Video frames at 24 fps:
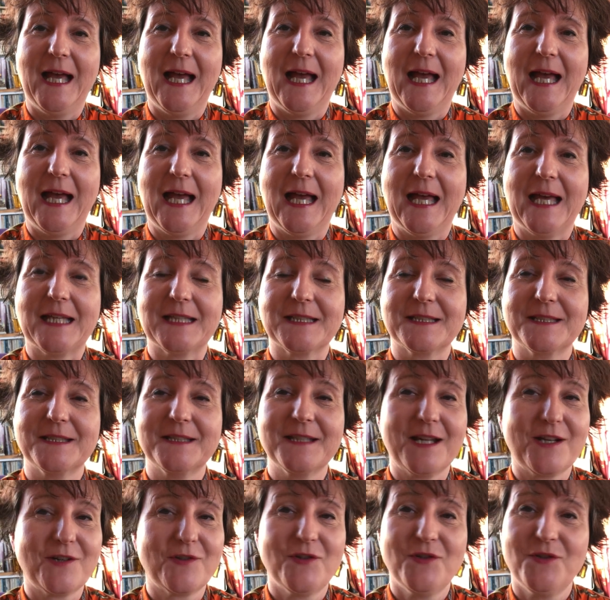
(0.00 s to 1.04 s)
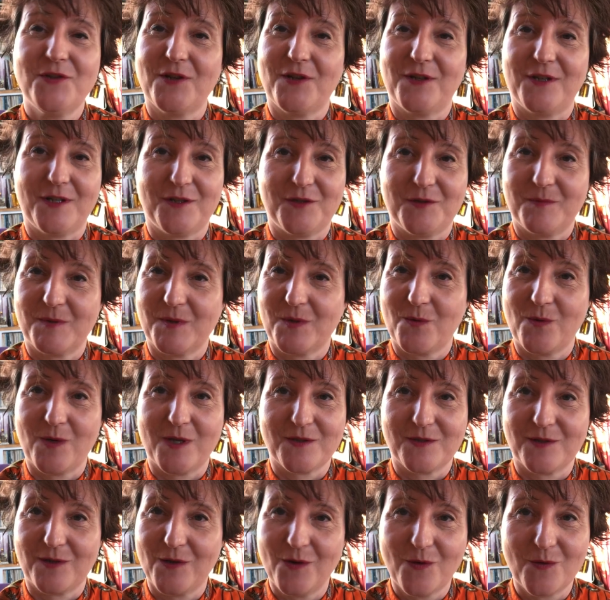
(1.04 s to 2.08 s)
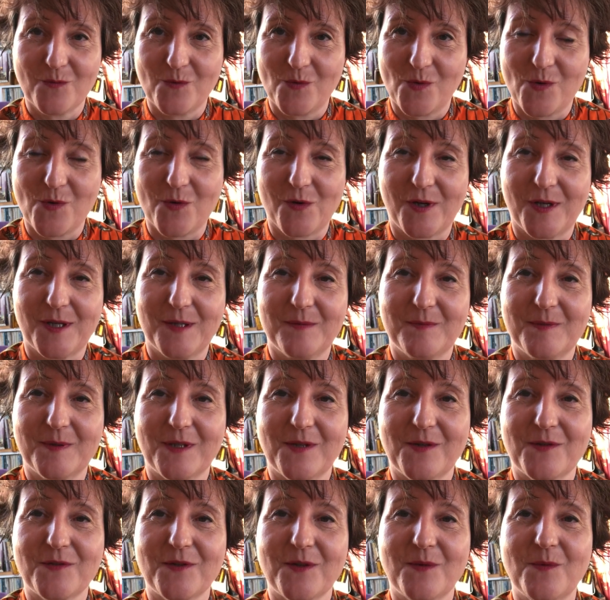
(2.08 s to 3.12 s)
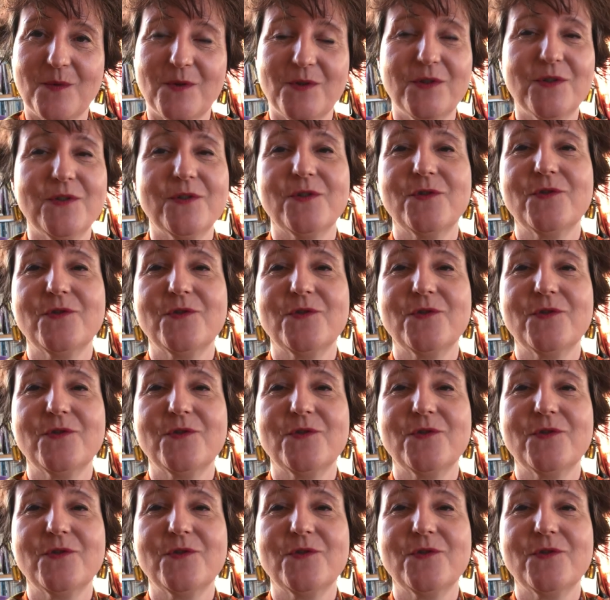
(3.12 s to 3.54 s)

and it actually turned out to be quite a long walk because I wanted to